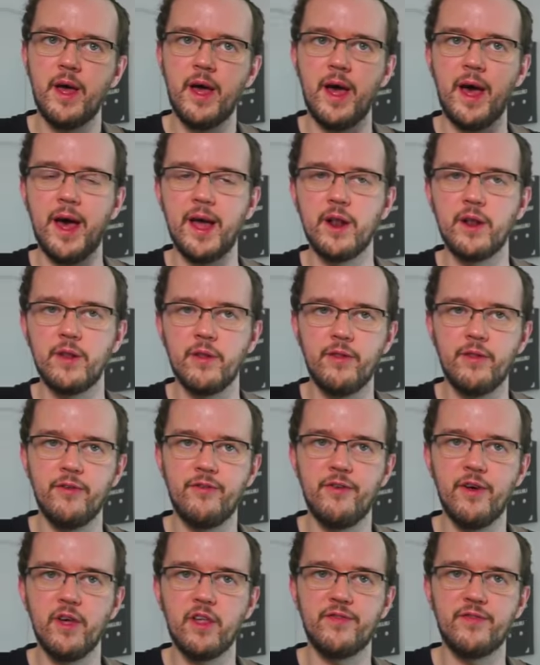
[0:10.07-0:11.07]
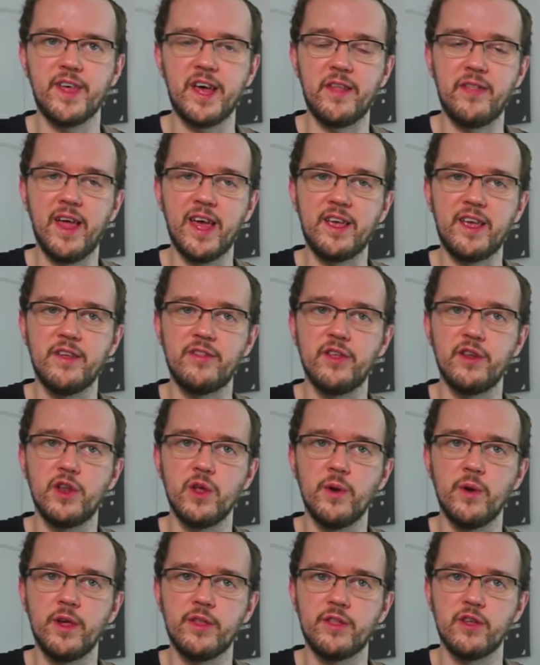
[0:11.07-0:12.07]
And the first thing I'd like you to
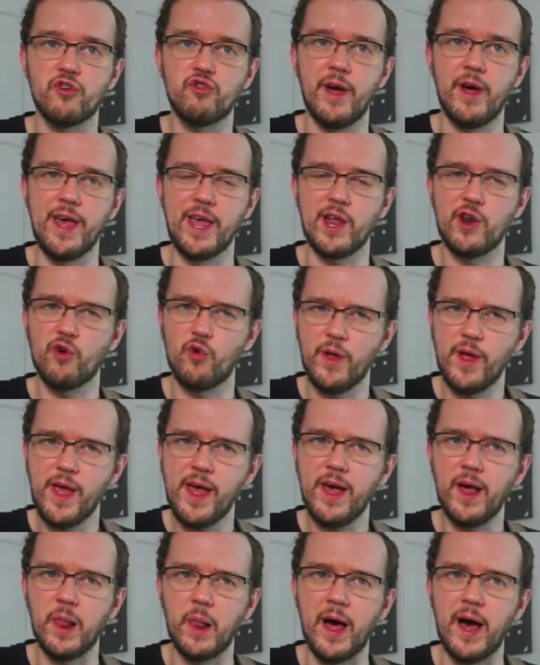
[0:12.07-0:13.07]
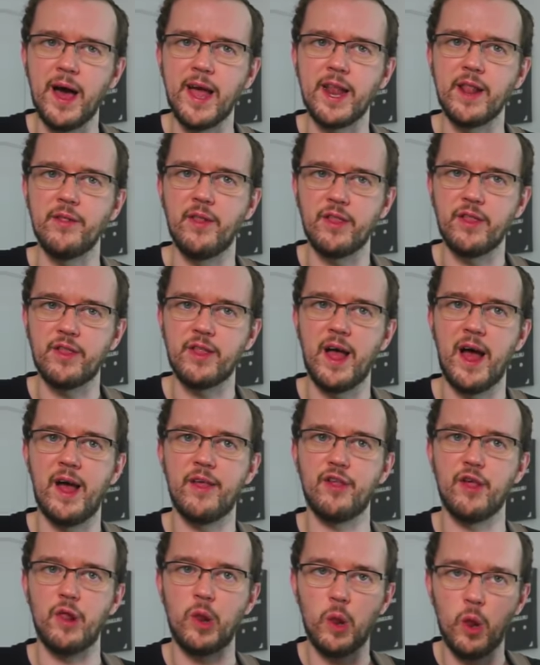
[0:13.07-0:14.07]
do is to try and create a line that
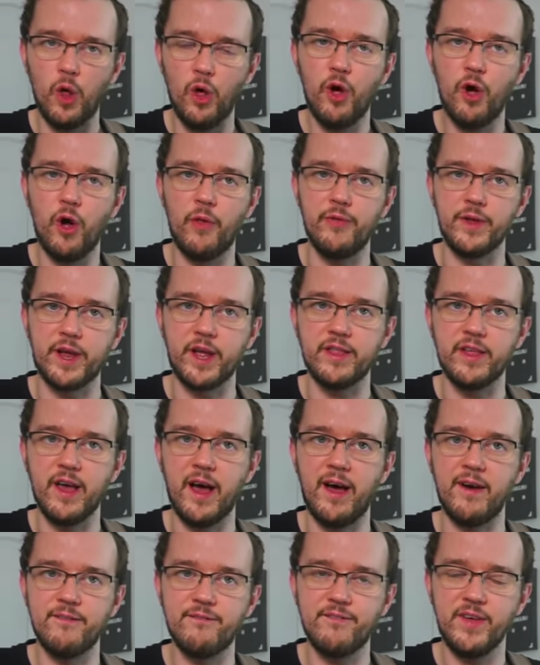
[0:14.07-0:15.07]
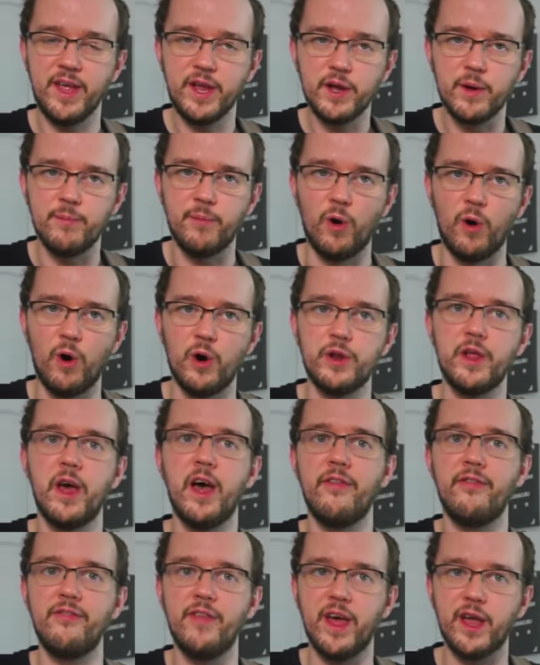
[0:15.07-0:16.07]
starts low on the guitar fingerboard
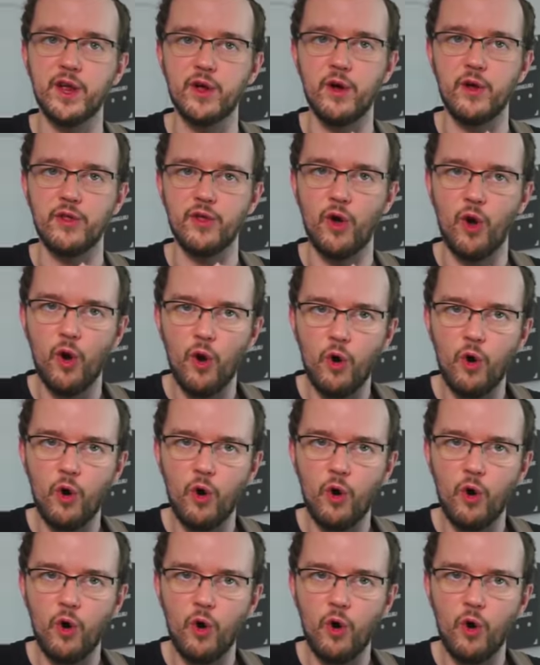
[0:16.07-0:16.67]
and then goes